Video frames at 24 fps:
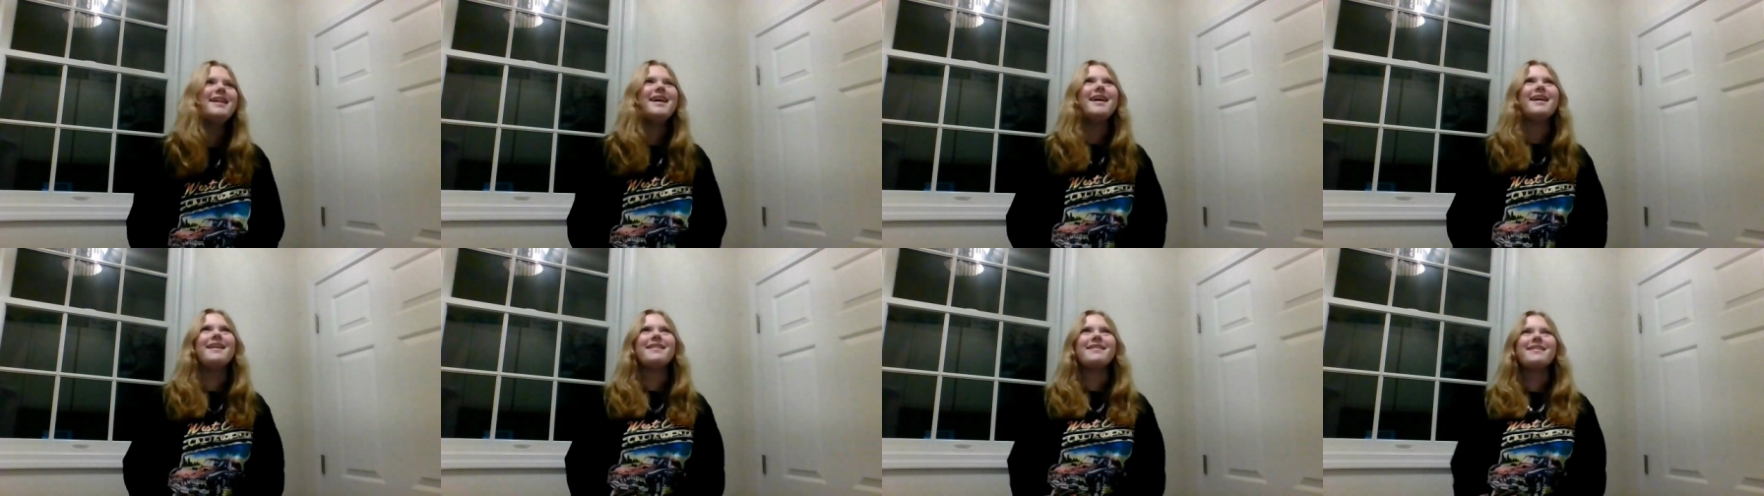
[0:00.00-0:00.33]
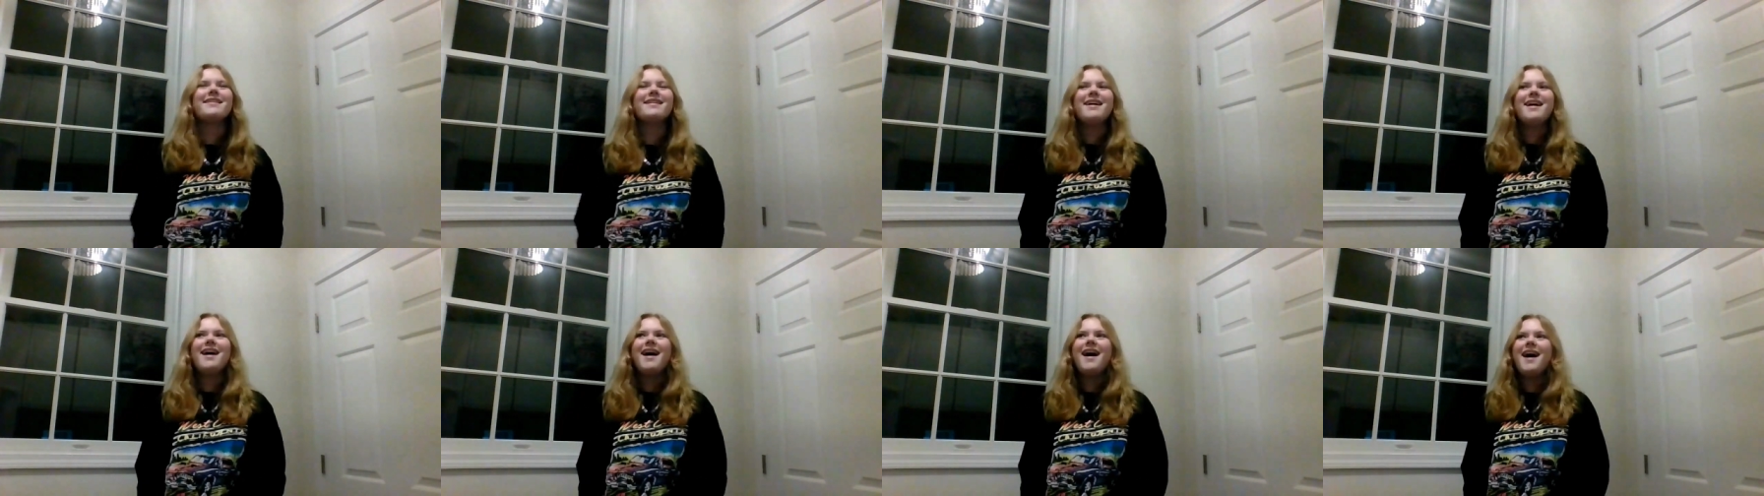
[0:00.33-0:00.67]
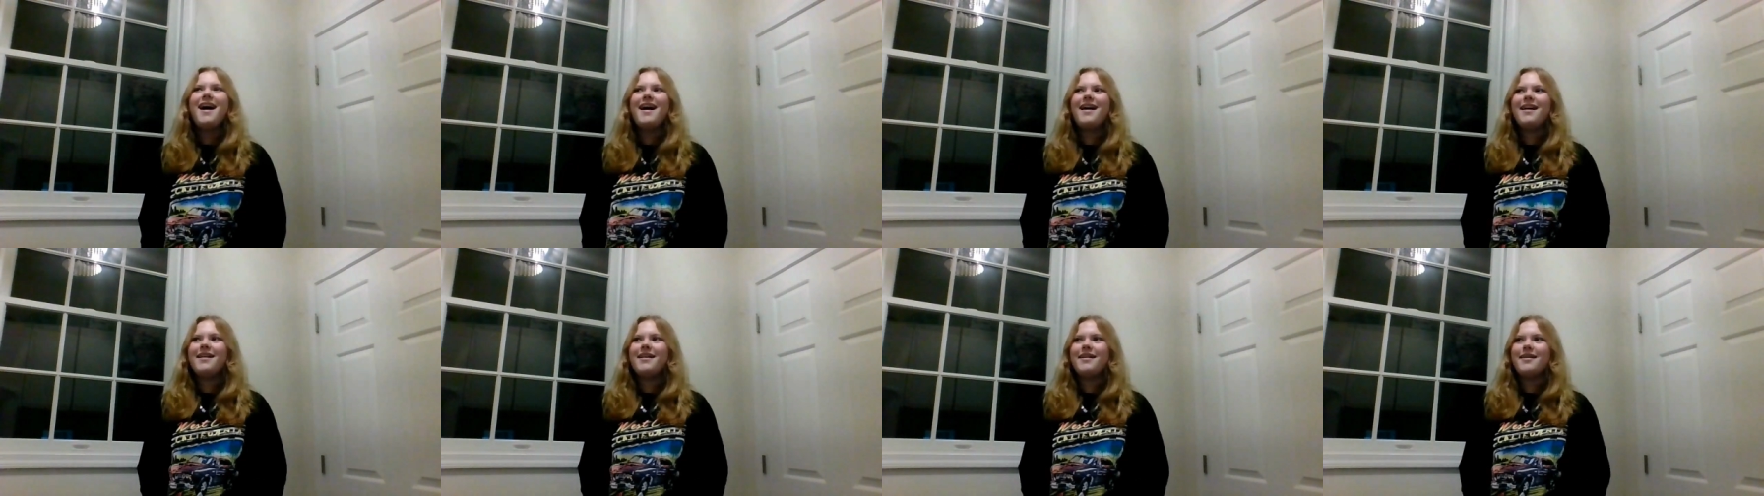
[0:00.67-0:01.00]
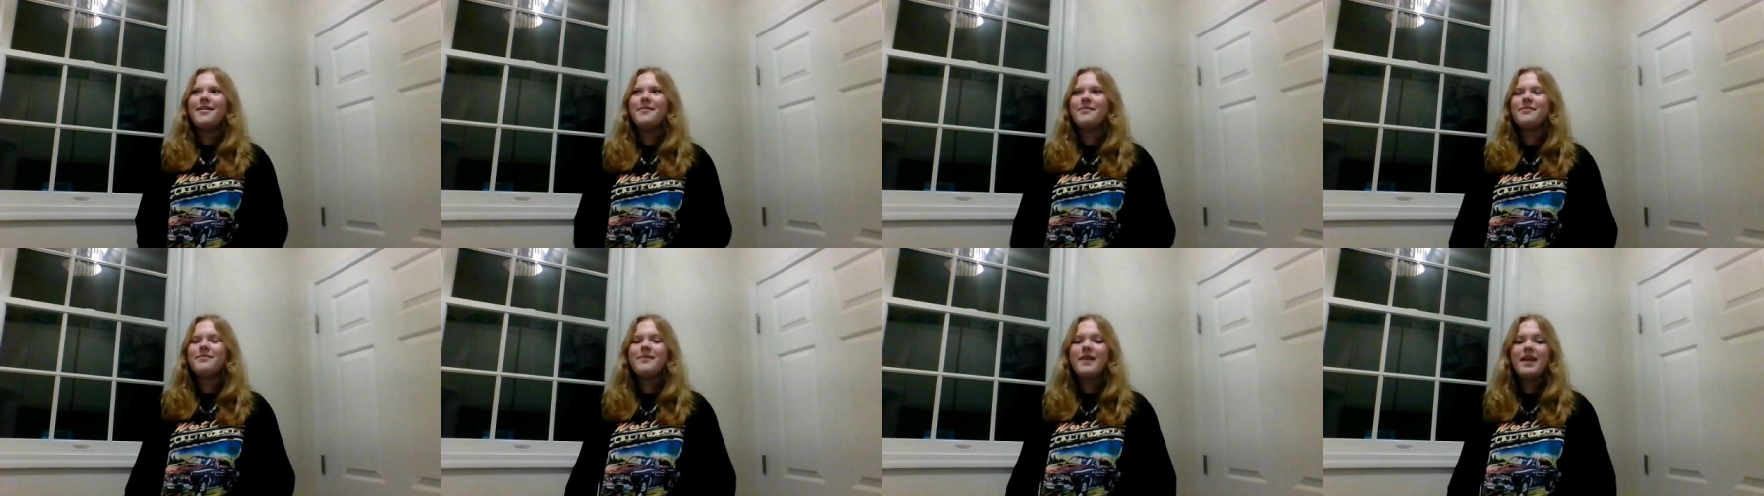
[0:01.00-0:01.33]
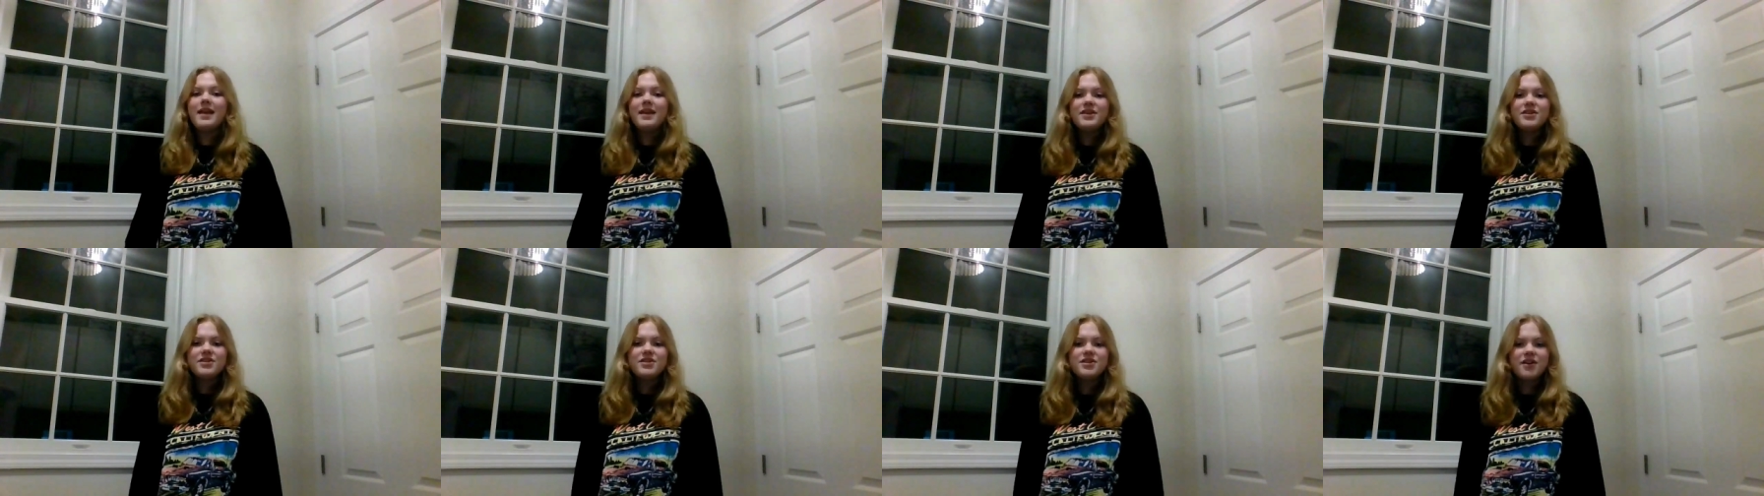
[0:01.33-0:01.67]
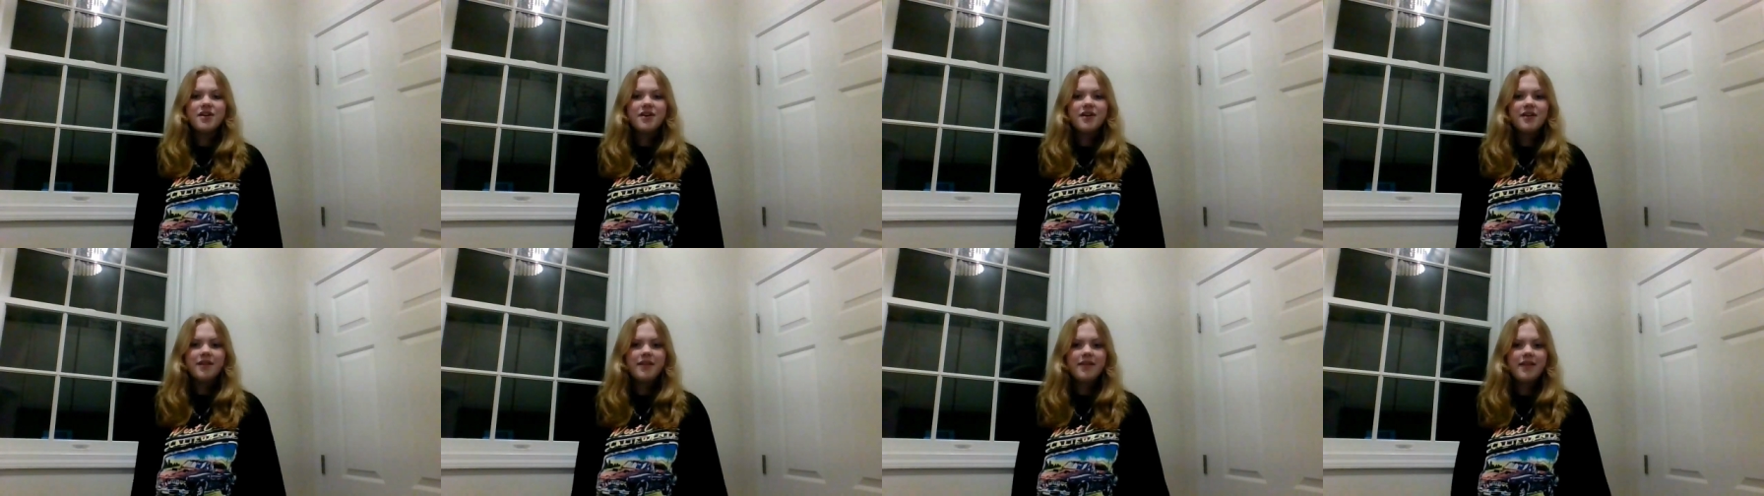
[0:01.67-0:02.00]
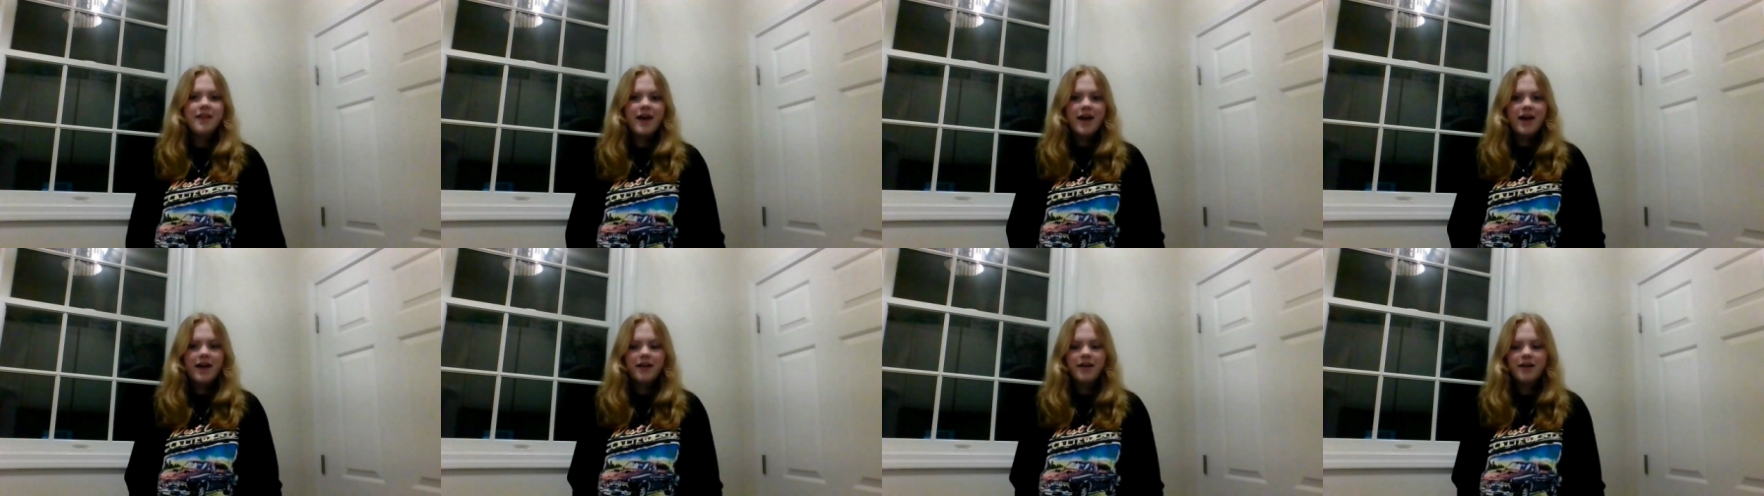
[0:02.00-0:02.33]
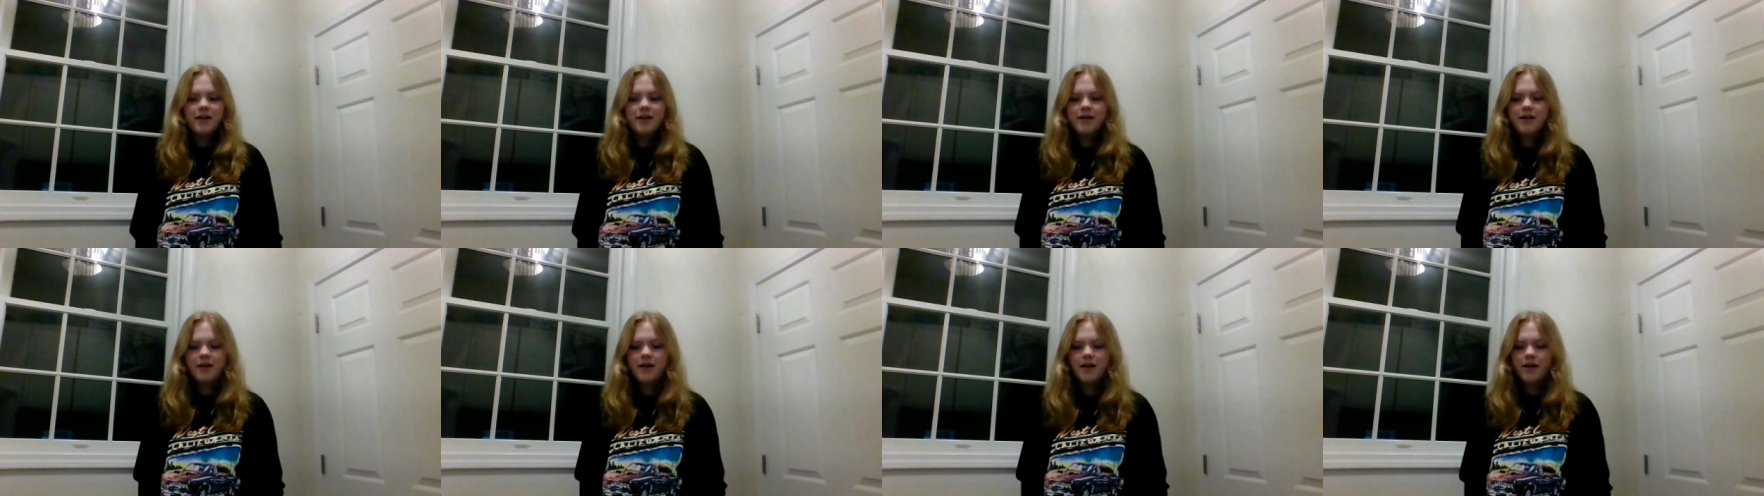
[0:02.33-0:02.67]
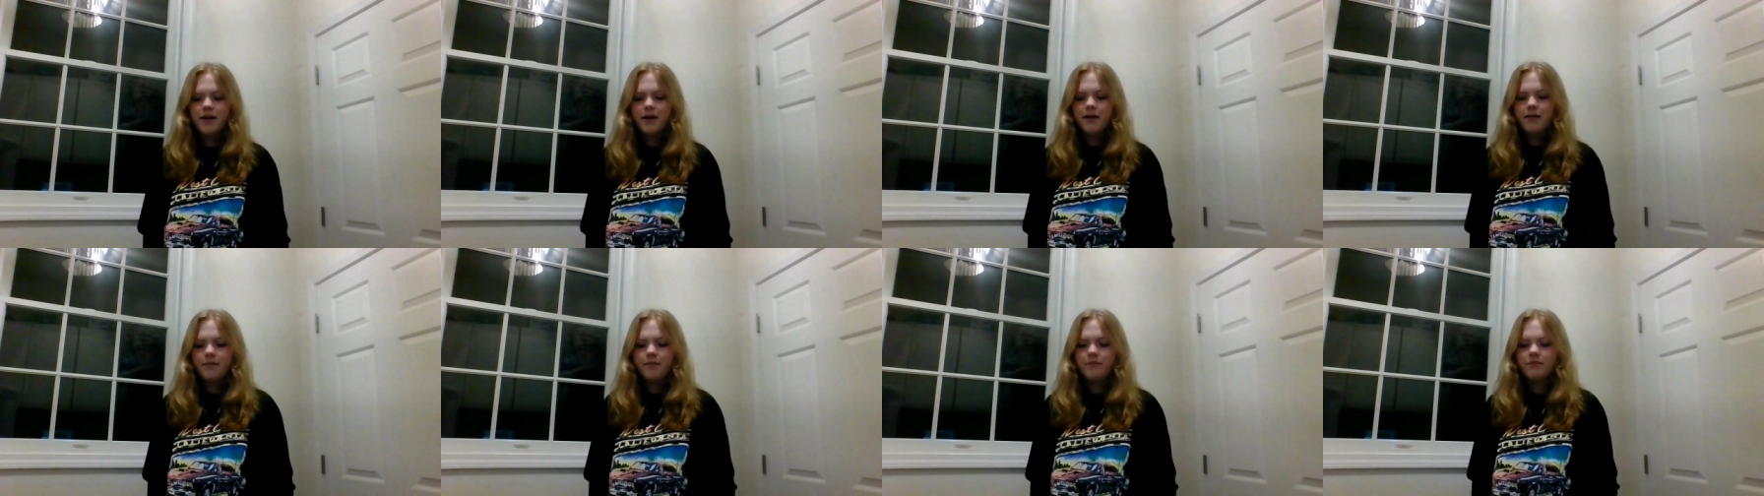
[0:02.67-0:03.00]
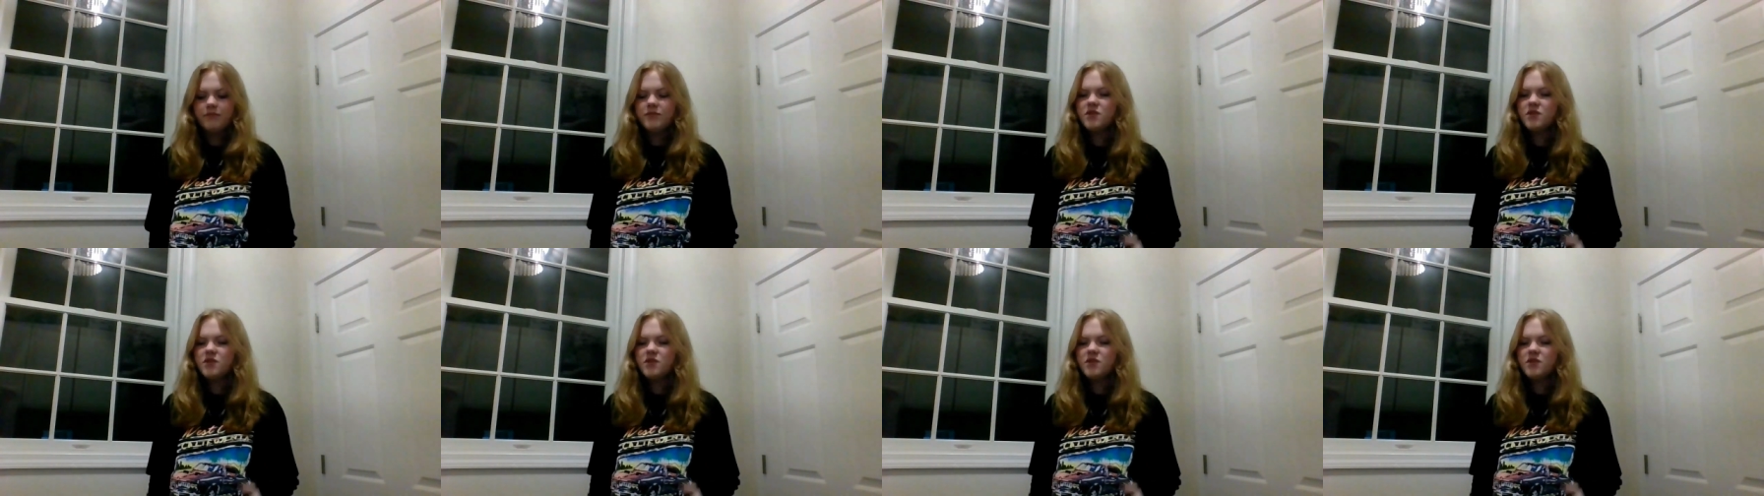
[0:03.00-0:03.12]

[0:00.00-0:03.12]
is um, make sure that um,